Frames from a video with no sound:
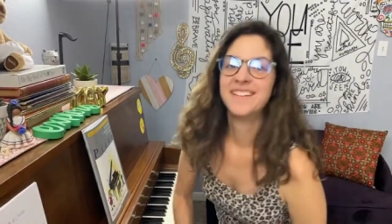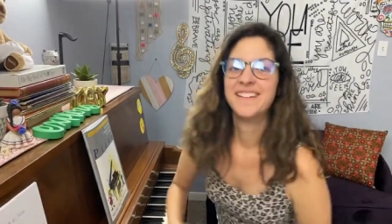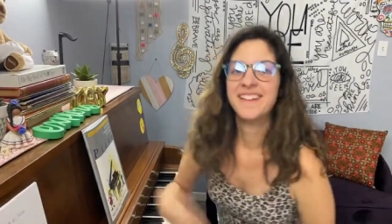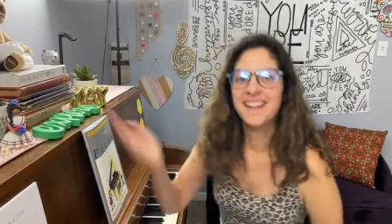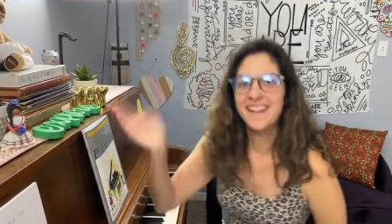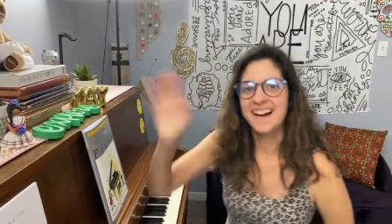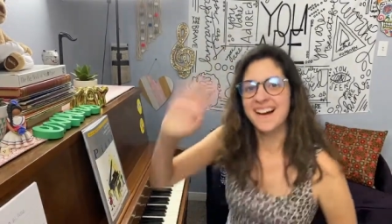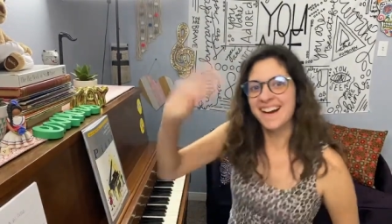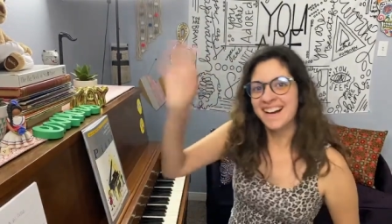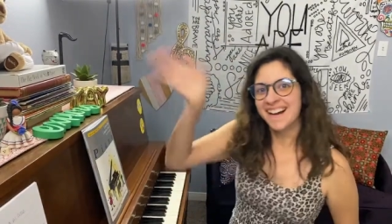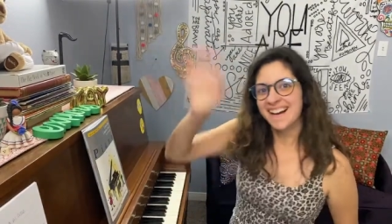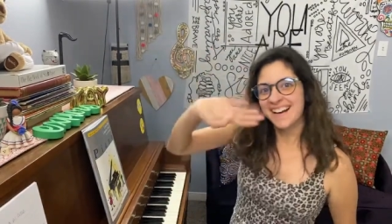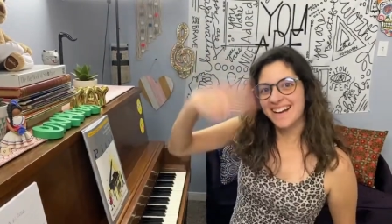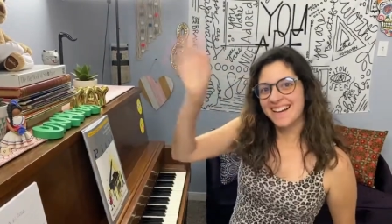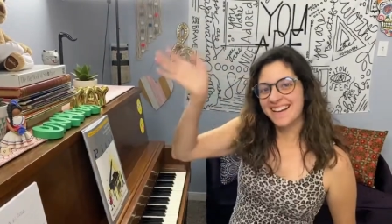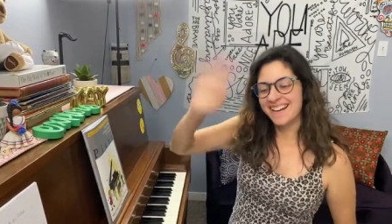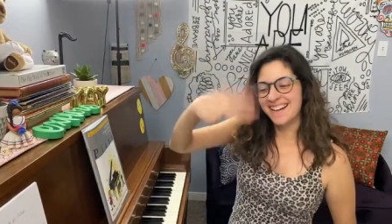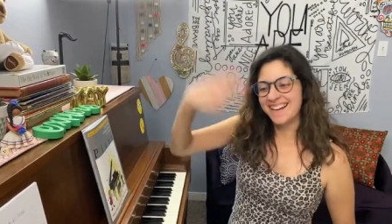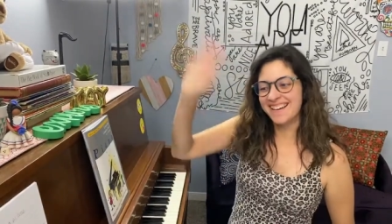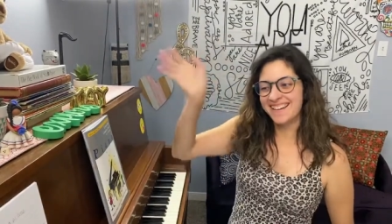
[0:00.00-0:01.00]

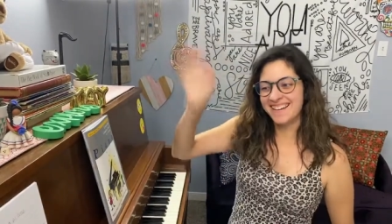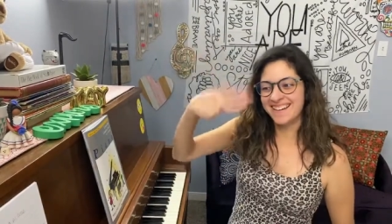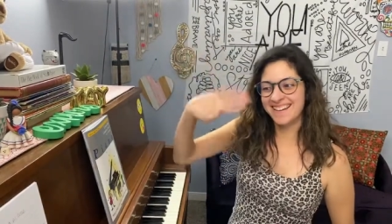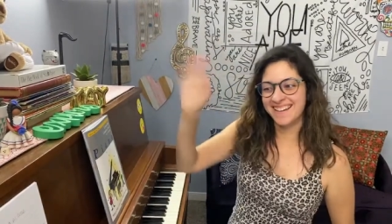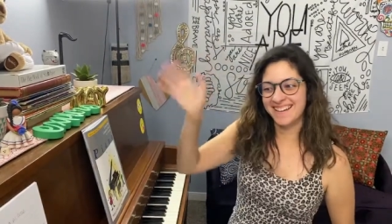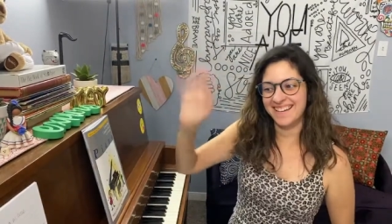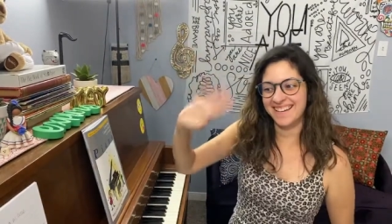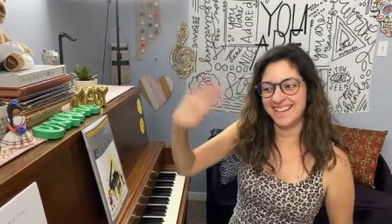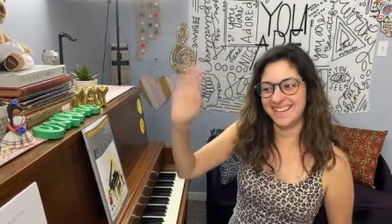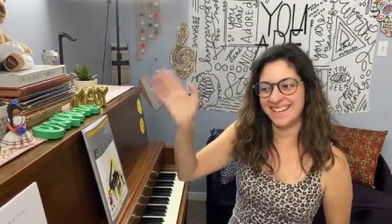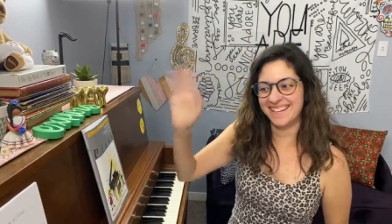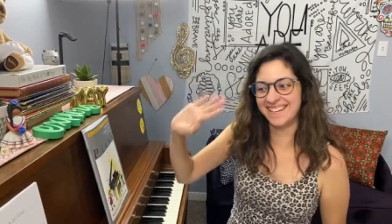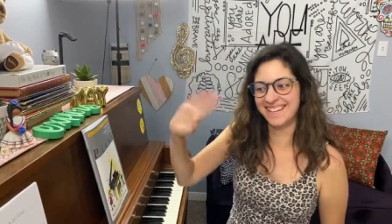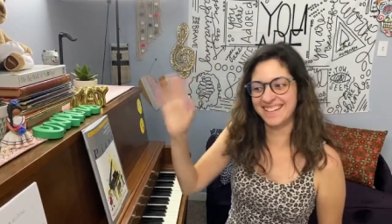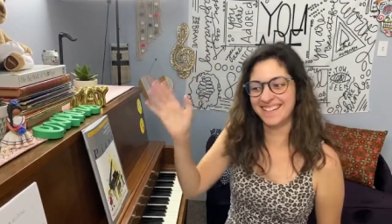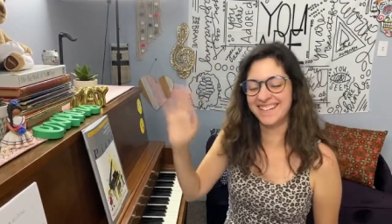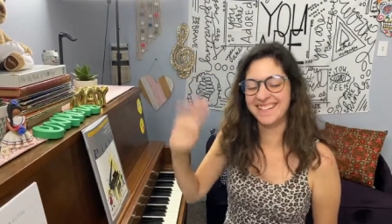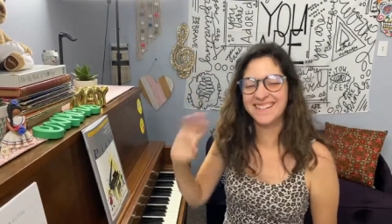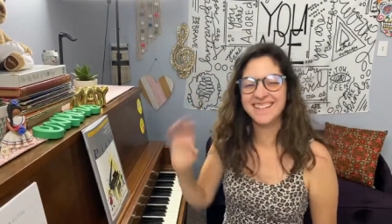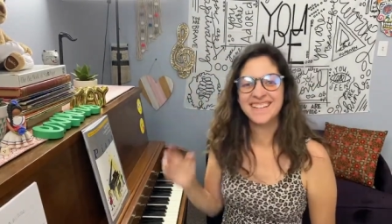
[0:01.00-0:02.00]
Hi.
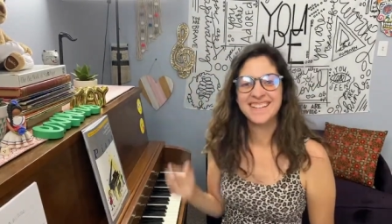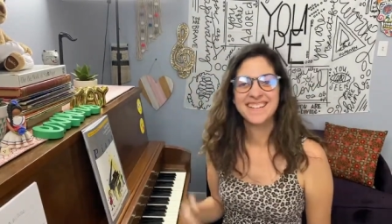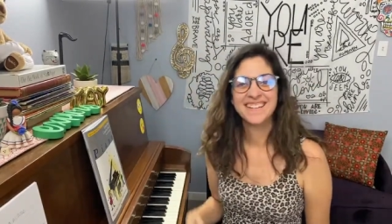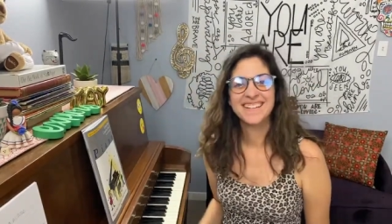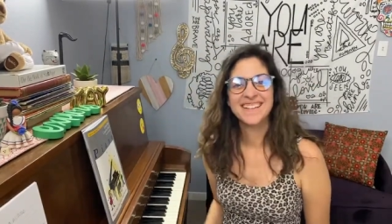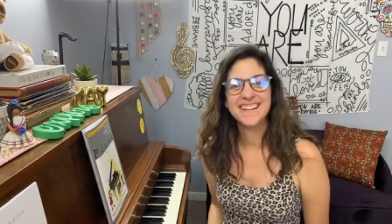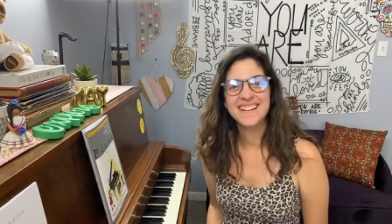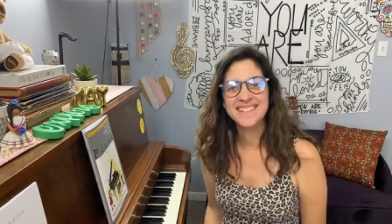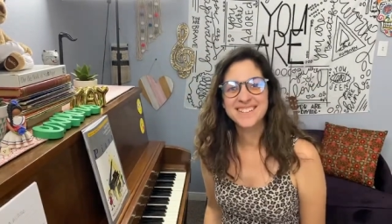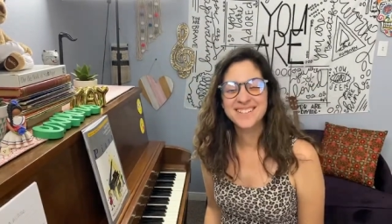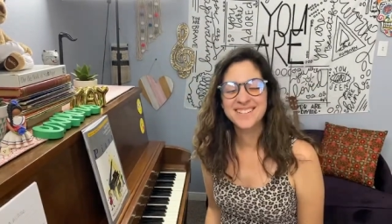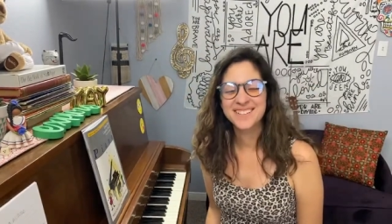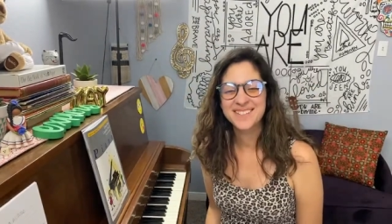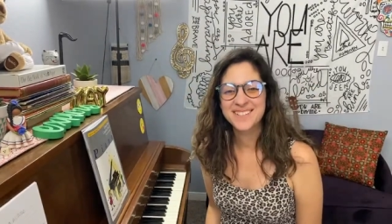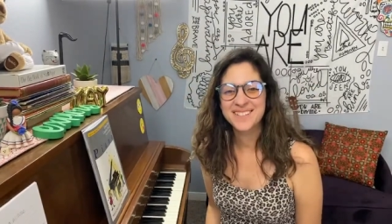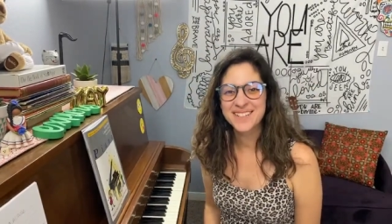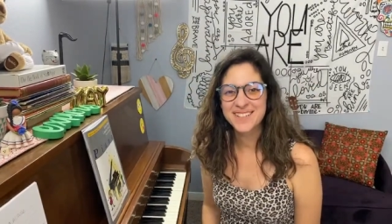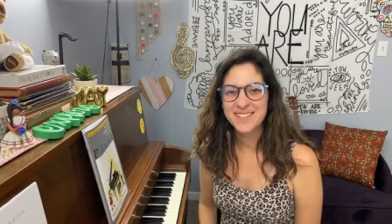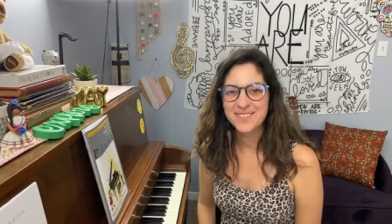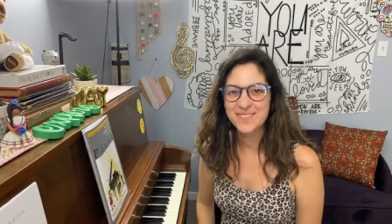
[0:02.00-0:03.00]
Nice to
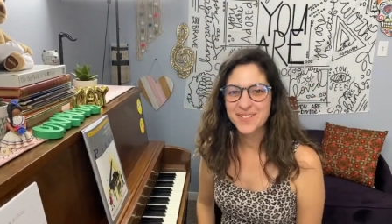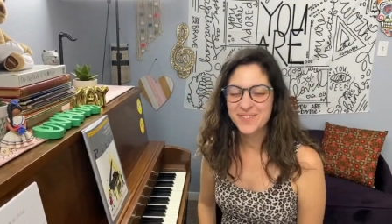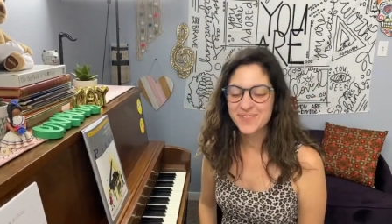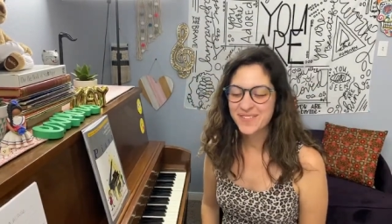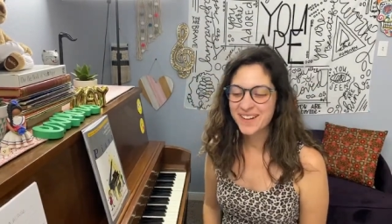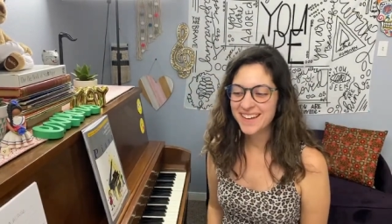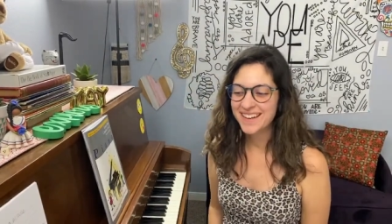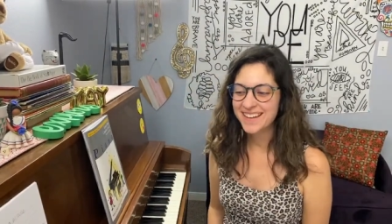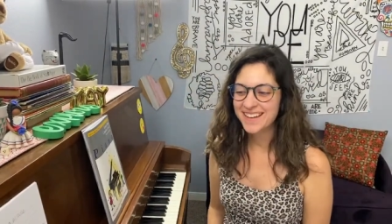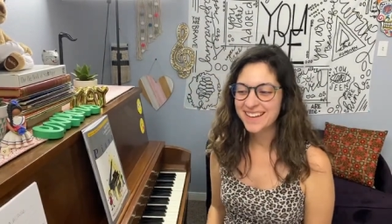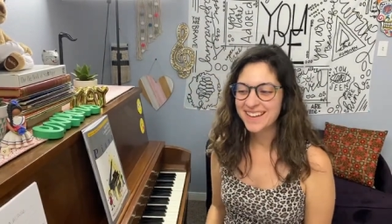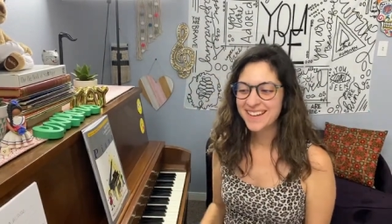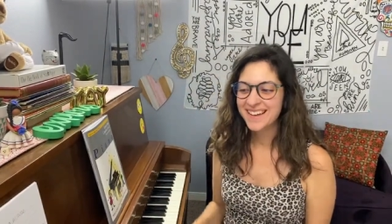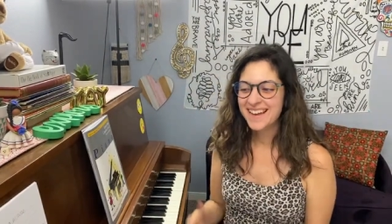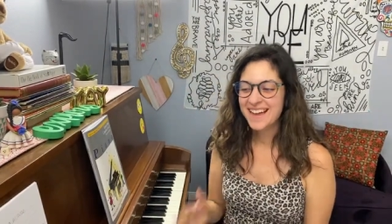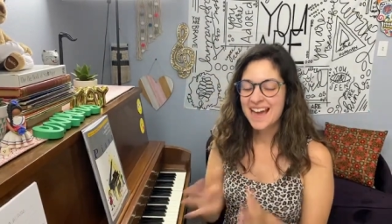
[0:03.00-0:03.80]
see everybody.